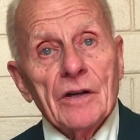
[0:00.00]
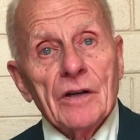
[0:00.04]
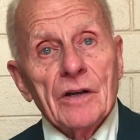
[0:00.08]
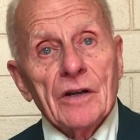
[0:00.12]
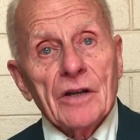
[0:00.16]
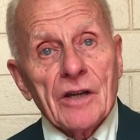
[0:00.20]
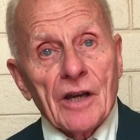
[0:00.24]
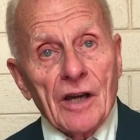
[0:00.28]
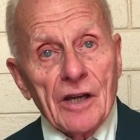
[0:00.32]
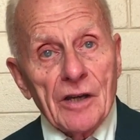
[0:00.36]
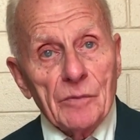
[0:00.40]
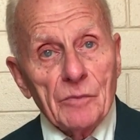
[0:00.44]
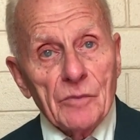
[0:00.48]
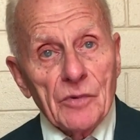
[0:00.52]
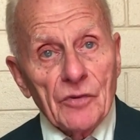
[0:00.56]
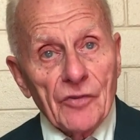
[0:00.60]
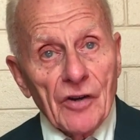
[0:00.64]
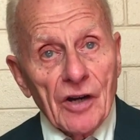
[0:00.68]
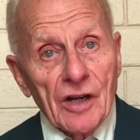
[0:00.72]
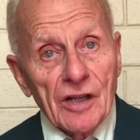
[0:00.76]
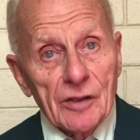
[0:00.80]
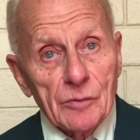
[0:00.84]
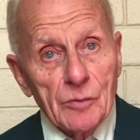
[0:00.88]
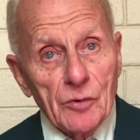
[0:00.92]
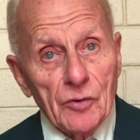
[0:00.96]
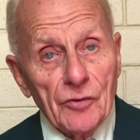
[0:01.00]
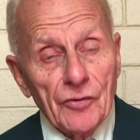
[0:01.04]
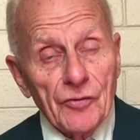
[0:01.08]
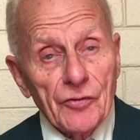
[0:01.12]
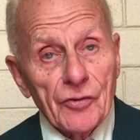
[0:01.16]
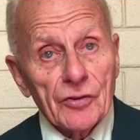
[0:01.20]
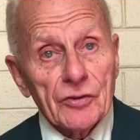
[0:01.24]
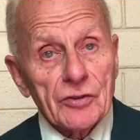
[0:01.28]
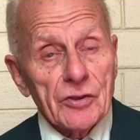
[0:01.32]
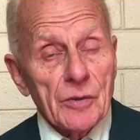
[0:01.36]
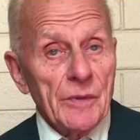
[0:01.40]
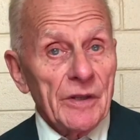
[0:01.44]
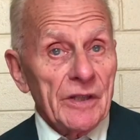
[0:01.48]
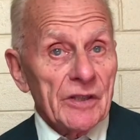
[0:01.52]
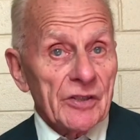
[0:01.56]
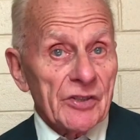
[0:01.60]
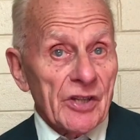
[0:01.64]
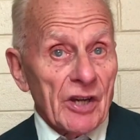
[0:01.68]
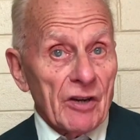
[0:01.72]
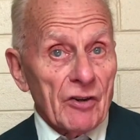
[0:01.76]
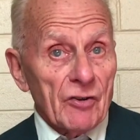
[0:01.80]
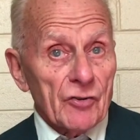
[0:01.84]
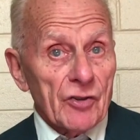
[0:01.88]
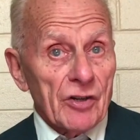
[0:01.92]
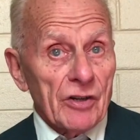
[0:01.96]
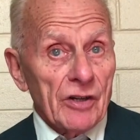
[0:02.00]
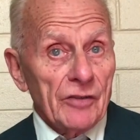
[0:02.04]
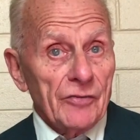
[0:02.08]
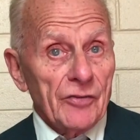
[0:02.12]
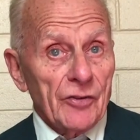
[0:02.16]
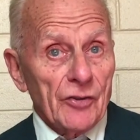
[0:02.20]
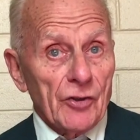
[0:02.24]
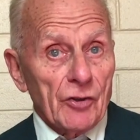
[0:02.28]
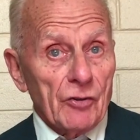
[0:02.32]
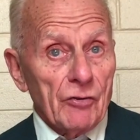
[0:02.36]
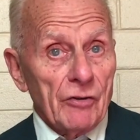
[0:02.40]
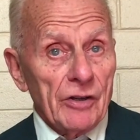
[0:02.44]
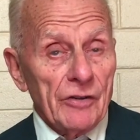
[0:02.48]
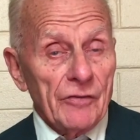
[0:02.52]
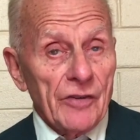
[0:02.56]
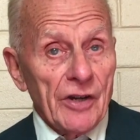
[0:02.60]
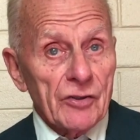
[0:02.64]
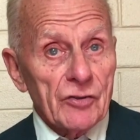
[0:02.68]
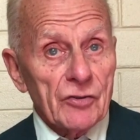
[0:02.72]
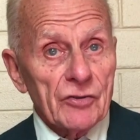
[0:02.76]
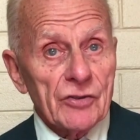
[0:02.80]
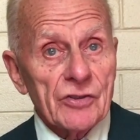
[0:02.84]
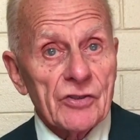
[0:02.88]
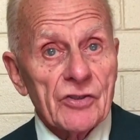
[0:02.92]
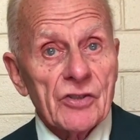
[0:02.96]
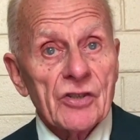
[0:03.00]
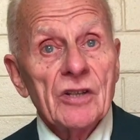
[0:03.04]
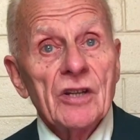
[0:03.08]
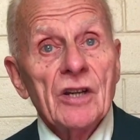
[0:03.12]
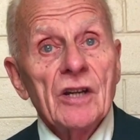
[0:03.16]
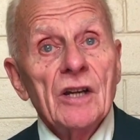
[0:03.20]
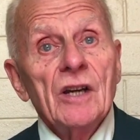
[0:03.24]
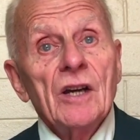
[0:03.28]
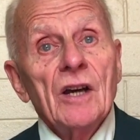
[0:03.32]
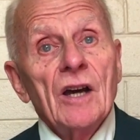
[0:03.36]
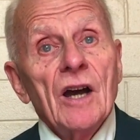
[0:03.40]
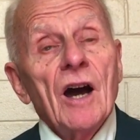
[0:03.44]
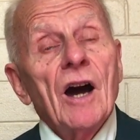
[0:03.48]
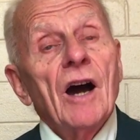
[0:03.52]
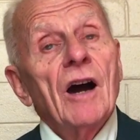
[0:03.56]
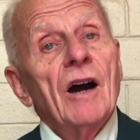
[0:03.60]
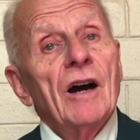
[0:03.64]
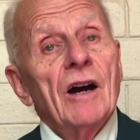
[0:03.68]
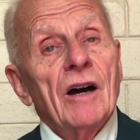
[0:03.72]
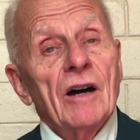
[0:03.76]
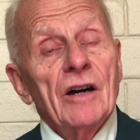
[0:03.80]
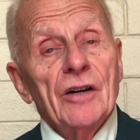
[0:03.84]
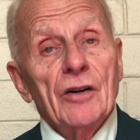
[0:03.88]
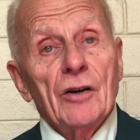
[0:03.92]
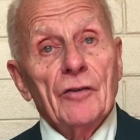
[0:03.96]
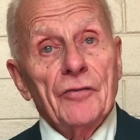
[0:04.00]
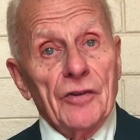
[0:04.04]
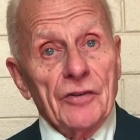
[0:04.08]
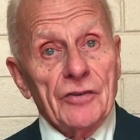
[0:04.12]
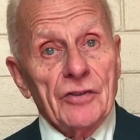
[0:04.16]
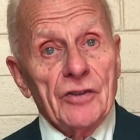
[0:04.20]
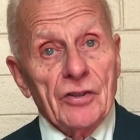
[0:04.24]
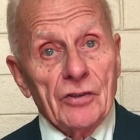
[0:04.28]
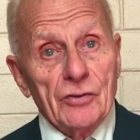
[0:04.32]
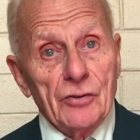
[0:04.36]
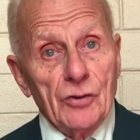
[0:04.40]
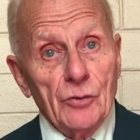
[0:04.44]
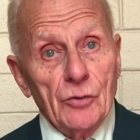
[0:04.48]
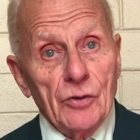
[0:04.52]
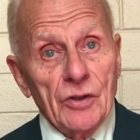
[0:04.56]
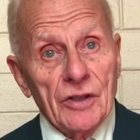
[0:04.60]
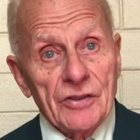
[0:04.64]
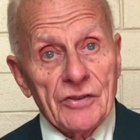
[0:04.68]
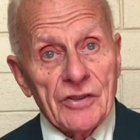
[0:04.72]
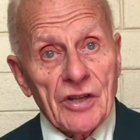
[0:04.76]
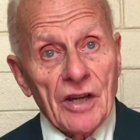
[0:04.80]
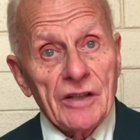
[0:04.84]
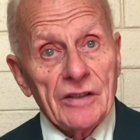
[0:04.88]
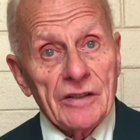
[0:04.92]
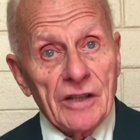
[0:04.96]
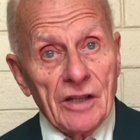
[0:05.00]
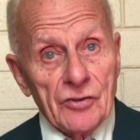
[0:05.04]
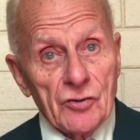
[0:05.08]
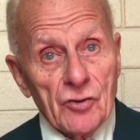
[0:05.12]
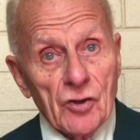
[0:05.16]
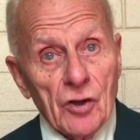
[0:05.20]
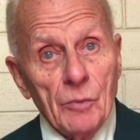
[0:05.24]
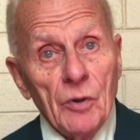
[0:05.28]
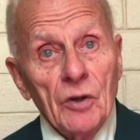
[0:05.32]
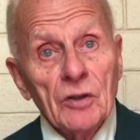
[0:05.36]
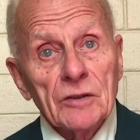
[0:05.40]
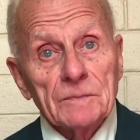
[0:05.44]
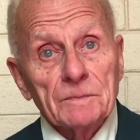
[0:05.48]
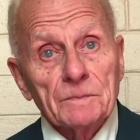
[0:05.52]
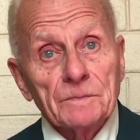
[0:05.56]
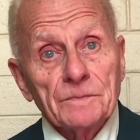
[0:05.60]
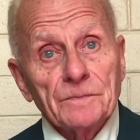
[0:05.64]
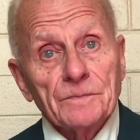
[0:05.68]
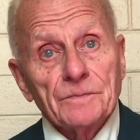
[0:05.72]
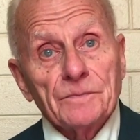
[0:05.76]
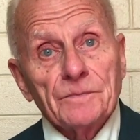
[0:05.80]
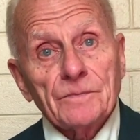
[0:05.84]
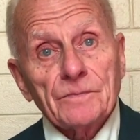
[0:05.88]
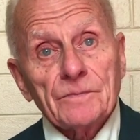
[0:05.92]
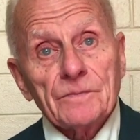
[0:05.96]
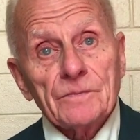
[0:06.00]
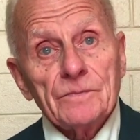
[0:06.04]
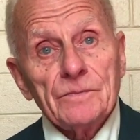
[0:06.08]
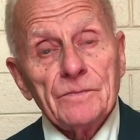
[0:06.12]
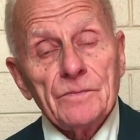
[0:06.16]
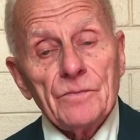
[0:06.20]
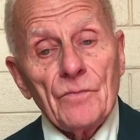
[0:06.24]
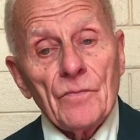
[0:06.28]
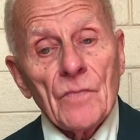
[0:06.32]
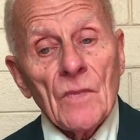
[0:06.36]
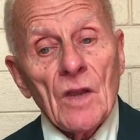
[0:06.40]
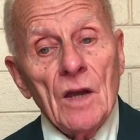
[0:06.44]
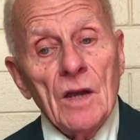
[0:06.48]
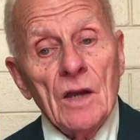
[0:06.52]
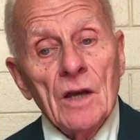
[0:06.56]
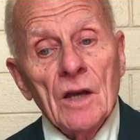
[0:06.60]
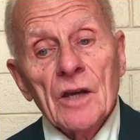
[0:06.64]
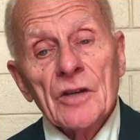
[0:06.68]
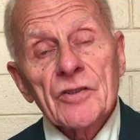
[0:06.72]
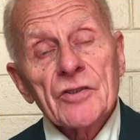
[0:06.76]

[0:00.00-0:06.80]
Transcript: came available to be a secretary for the Korea Veterans, I offered to take that job on.